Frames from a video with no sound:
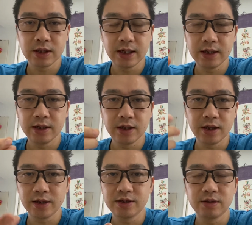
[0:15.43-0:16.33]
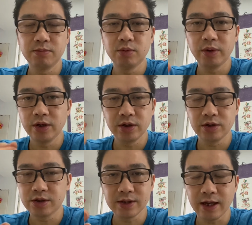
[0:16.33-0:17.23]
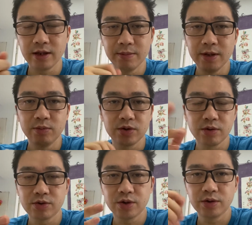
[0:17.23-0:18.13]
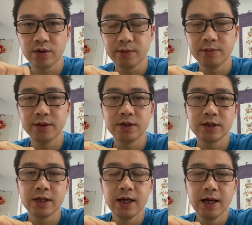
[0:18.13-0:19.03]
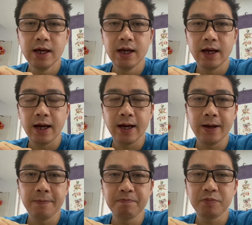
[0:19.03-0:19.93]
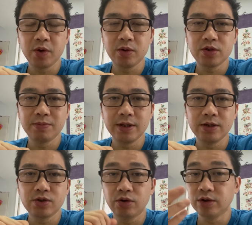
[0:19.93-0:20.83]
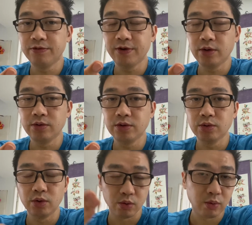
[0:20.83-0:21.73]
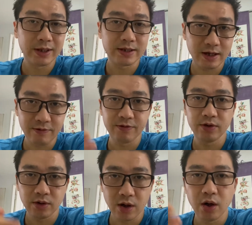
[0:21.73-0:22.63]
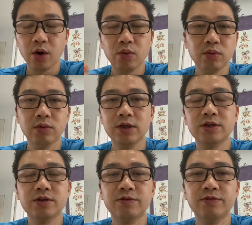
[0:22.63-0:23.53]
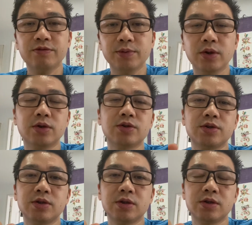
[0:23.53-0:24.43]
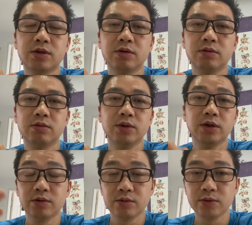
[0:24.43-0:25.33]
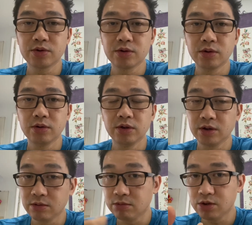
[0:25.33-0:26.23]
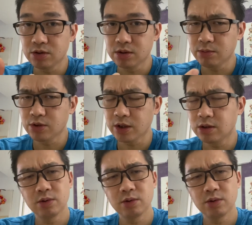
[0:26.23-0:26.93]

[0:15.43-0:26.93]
in a nice simple way. You can just scan them in, which I'll show you in a moment, um, which means on your phone you'll always have your whole list of books. So when you go to a bookstore, you can just double check, do I